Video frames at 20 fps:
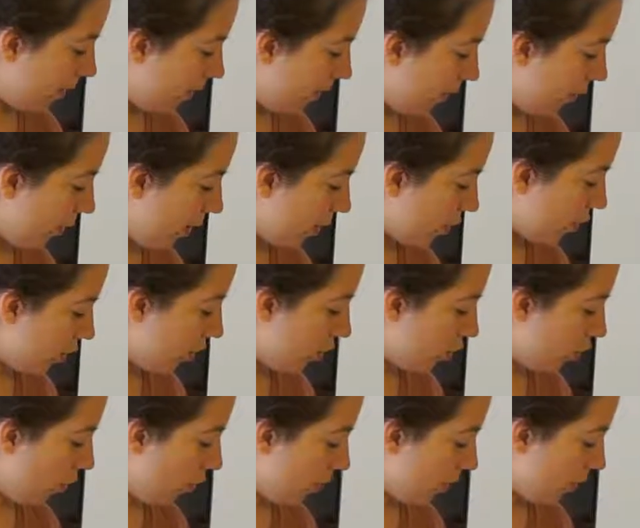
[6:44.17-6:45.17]
They were actually
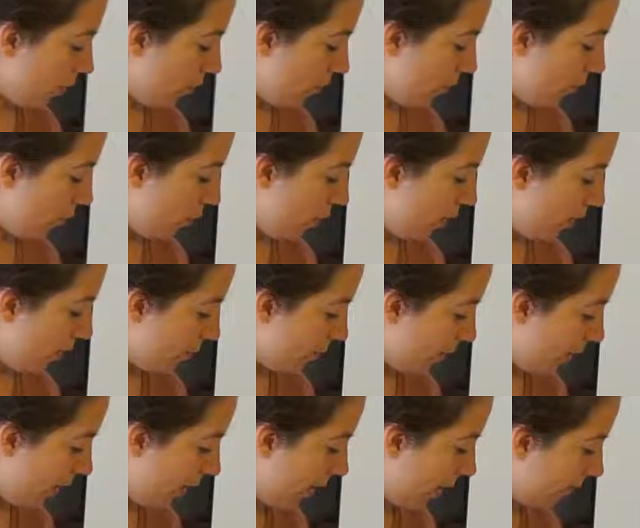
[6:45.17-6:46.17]
Joel's at one
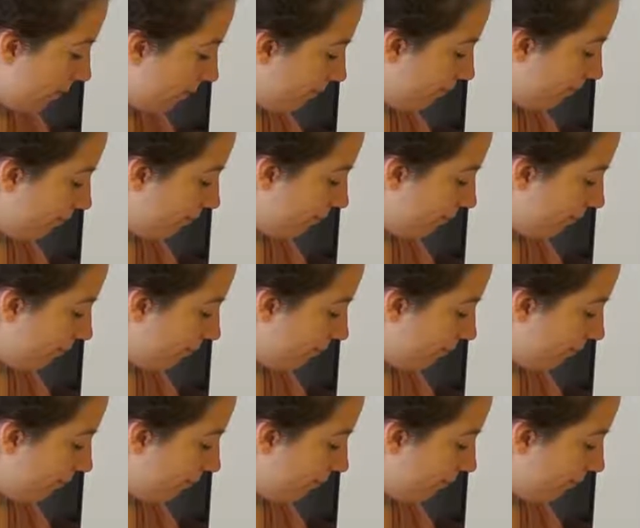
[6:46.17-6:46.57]
point, but